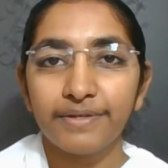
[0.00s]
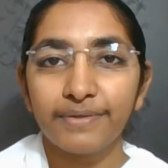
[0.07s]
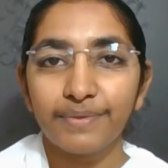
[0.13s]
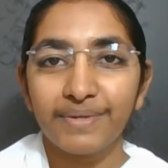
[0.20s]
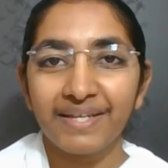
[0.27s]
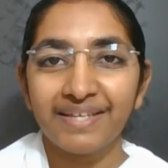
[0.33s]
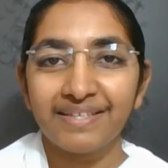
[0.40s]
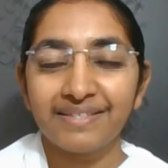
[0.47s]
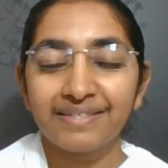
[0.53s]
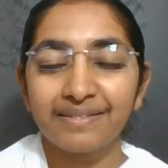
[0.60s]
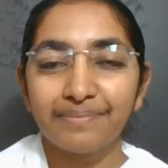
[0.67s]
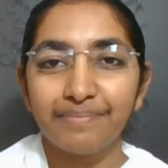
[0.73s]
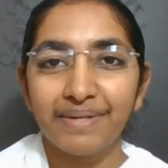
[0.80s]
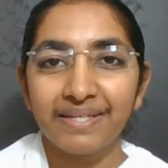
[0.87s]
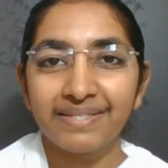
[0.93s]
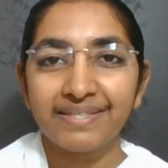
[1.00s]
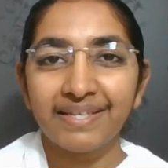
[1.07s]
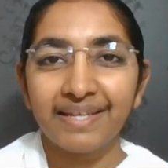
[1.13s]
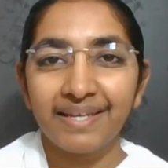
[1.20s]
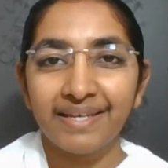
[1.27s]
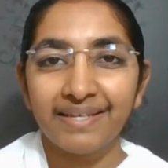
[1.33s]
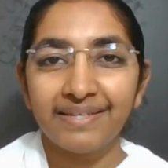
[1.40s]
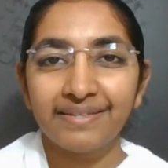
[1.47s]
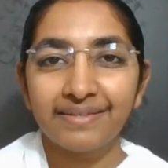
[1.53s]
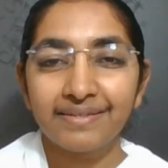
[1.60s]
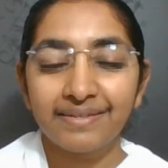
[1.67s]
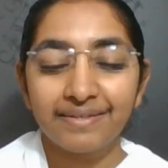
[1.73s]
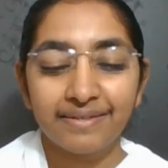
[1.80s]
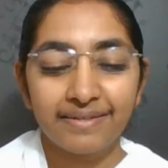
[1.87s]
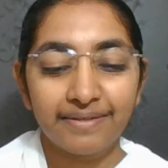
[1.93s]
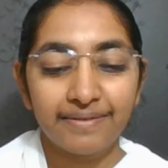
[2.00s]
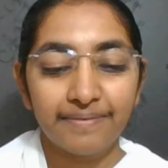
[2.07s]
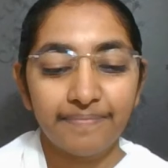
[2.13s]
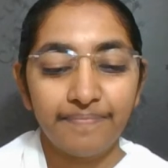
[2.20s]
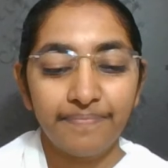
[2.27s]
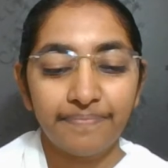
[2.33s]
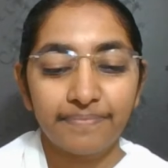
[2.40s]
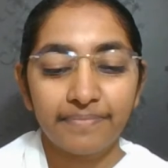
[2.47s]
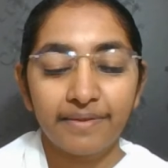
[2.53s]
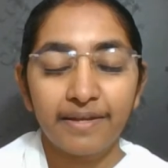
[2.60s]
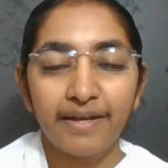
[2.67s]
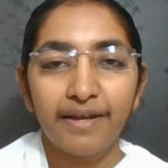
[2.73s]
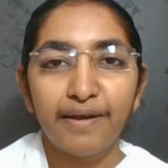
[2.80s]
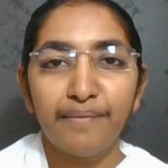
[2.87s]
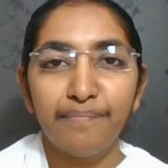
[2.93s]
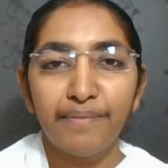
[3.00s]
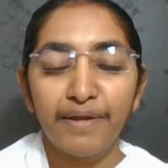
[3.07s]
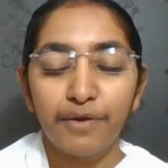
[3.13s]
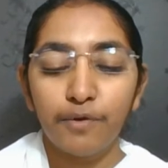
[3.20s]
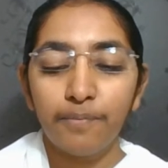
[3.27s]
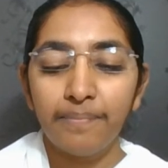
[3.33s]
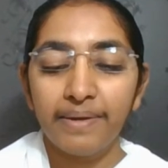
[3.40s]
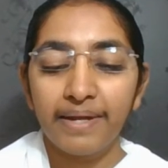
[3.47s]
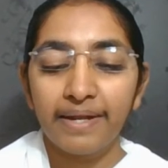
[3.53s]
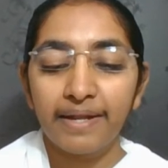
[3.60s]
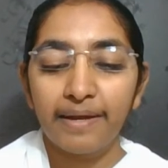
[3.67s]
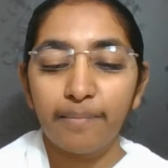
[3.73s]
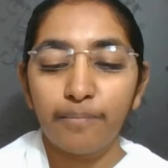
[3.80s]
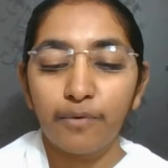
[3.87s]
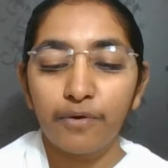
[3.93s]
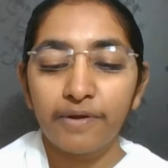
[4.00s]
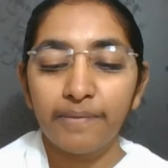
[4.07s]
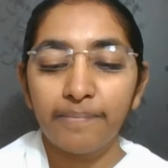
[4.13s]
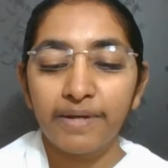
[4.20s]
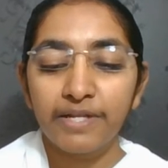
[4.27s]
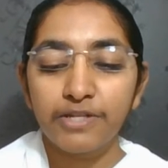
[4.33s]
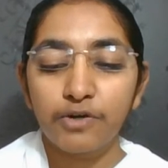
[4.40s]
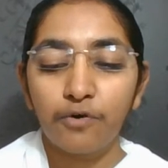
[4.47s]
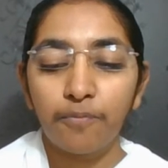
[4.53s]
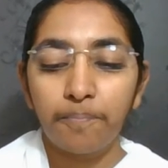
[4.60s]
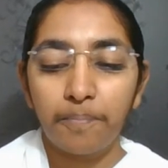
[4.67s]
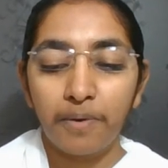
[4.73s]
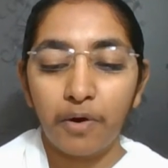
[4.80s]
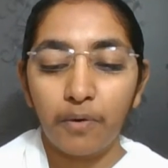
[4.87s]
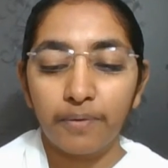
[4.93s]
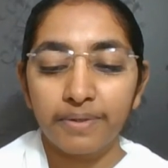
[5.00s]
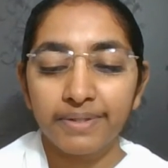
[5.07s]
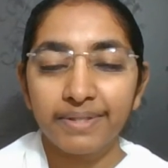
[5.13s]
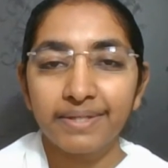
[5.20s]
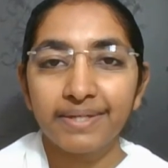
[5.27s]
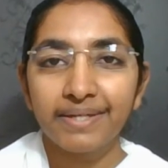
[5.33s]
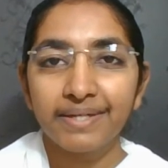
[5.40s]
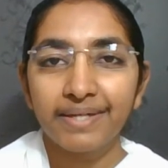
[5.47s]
Today's blessing is May you be an embodiment of power